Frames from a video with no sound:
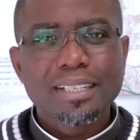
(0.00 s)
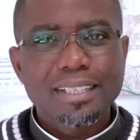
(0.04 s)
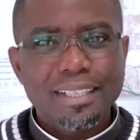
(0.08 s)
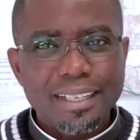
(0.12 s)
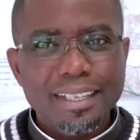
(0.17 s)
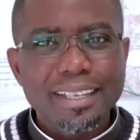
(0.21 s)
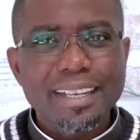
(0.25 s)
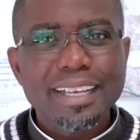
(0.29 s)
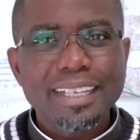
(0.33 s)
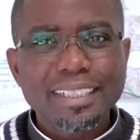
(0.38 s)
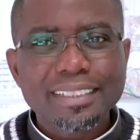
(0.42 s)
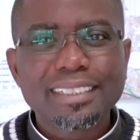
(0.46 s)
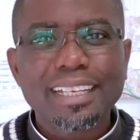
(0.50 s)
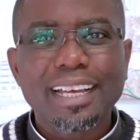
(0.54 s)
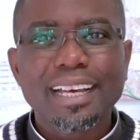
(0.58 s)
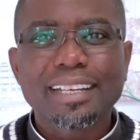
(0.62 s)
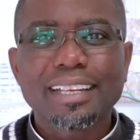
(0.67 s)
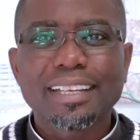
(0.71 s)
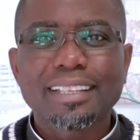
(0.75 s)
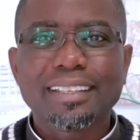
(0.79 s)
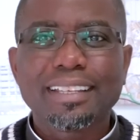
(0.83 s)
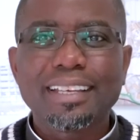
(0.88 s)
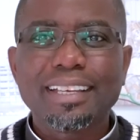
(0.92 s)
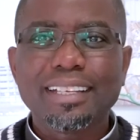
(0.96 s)
These are
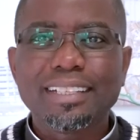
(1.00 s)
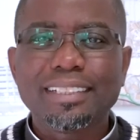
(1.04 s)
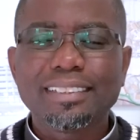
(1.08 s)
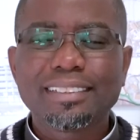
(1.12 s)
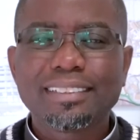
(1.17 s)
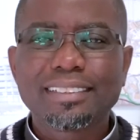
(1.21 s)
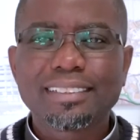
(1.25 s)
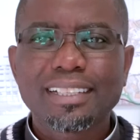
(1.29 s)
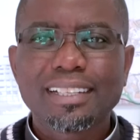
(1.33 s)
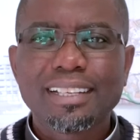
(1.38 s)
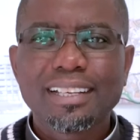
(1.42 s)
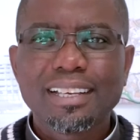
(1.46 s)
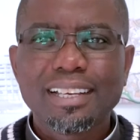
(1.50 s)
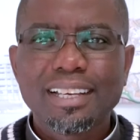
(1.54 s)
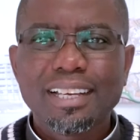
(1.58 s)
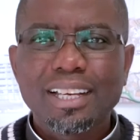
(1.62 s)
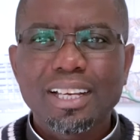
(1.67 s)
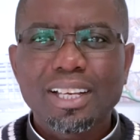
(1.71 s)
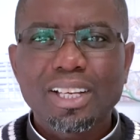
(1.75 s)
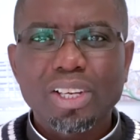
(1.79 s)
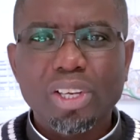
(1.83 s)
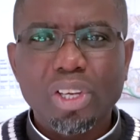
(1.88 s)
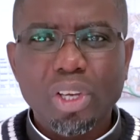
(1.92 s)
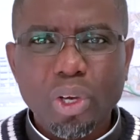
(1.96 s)
the things
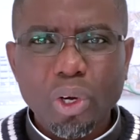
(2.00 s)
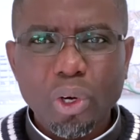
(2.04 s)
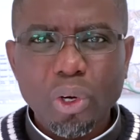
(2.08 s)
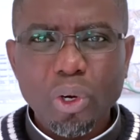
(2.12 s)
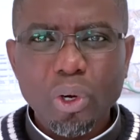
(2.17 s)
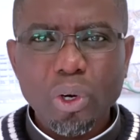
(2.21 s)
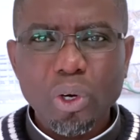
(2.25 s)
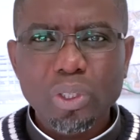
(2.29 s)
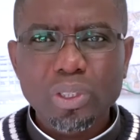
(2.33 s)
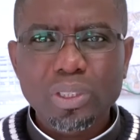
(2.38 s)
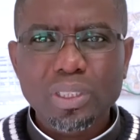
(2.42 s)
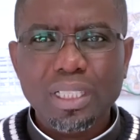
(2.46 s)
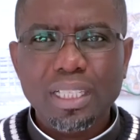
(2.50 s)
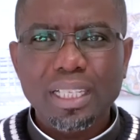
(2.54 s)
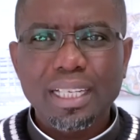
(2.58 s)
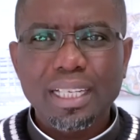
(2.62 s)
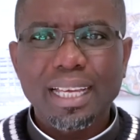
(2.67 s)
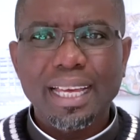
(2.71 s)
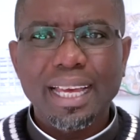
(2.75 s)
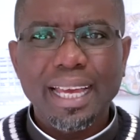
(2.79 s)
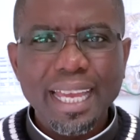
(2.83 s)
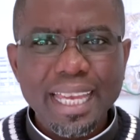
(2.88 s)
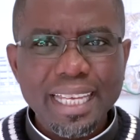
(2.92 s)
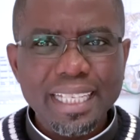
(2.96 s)
God
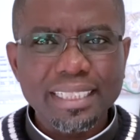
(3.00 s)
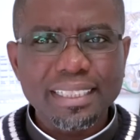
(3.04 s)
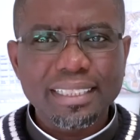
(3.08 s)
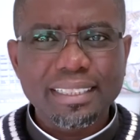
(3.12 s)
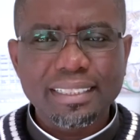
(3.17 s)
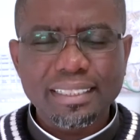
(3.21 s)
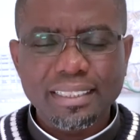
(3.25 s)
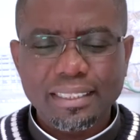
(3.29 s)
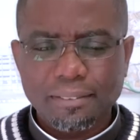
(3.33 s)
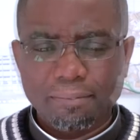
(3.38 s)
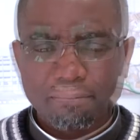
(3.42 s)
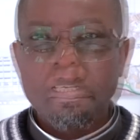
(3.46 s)
hates.